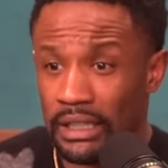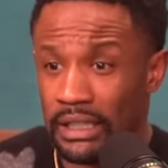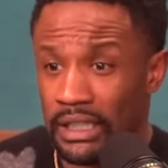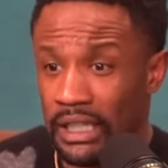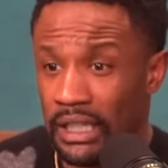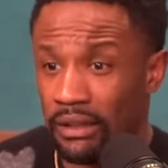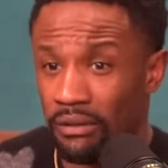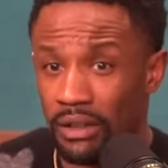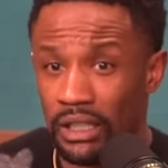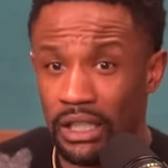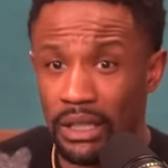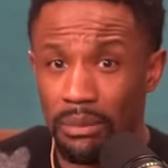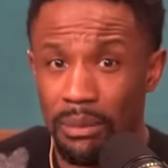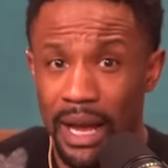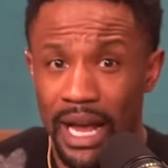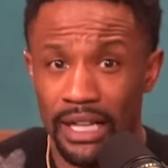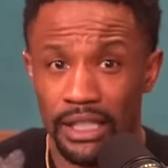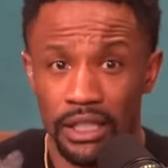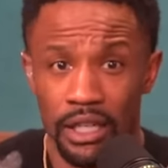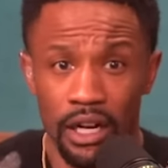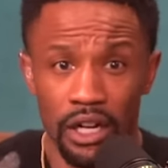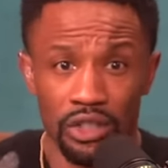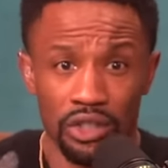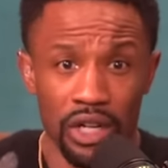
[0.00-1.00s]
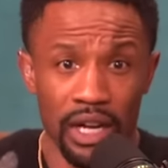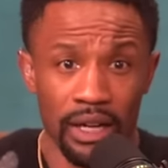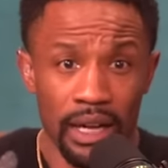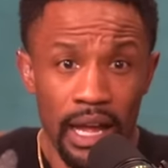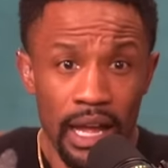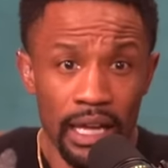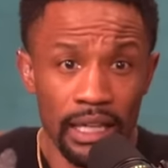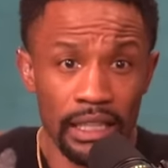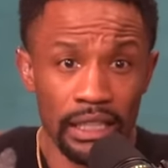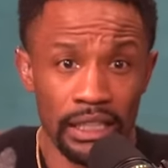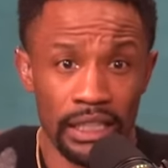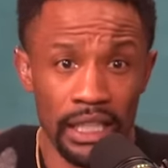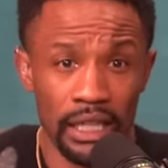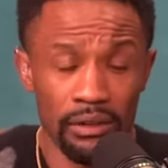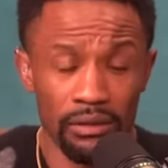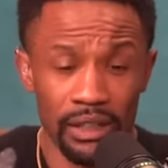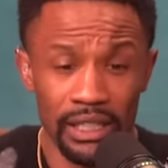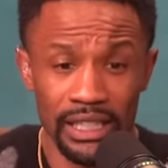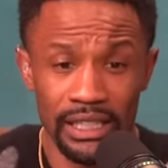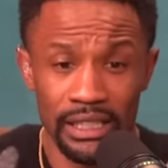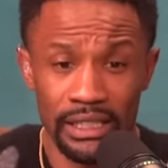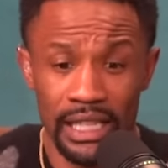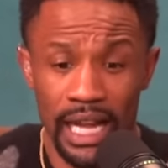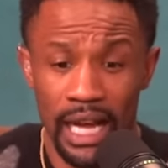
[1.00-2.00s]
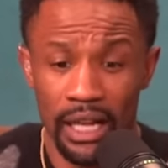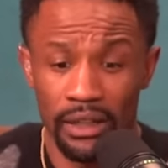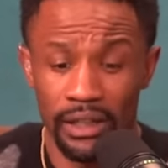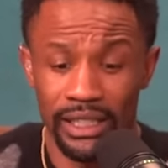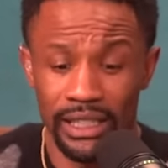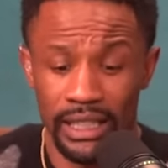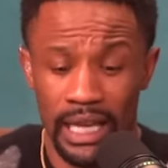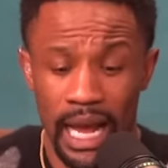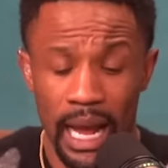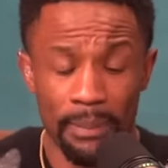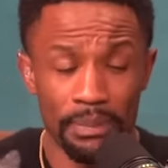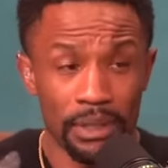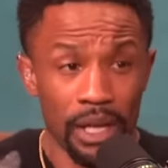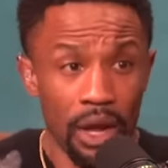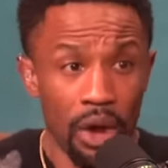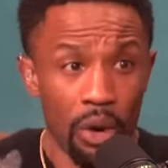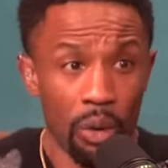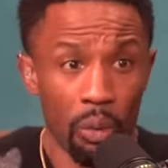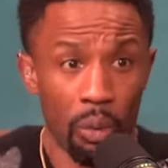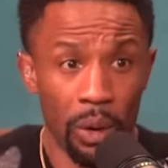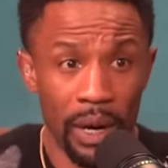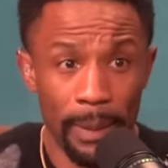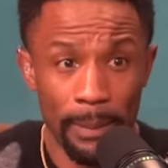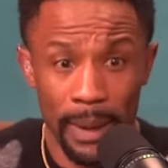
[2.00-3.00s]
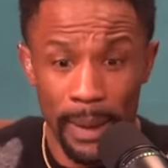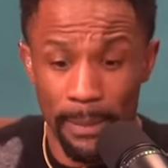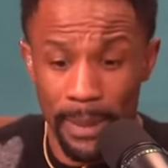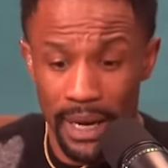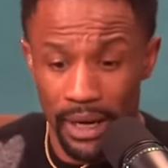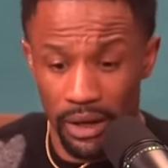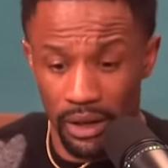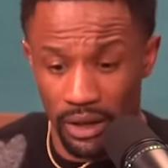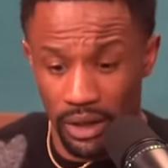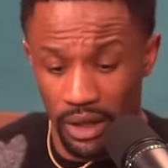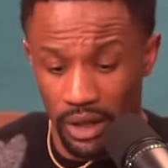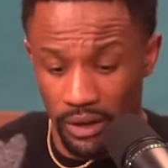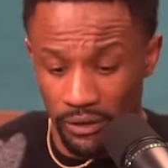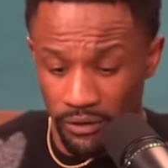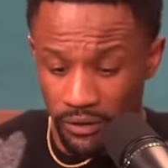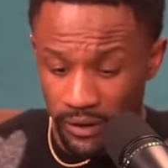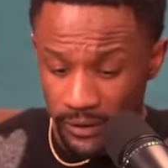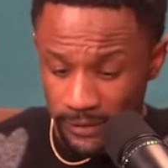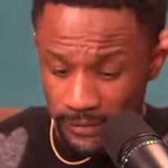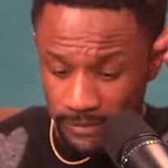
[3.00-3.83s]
Get rid of max contract, get rid of salary caps, we'd be better off.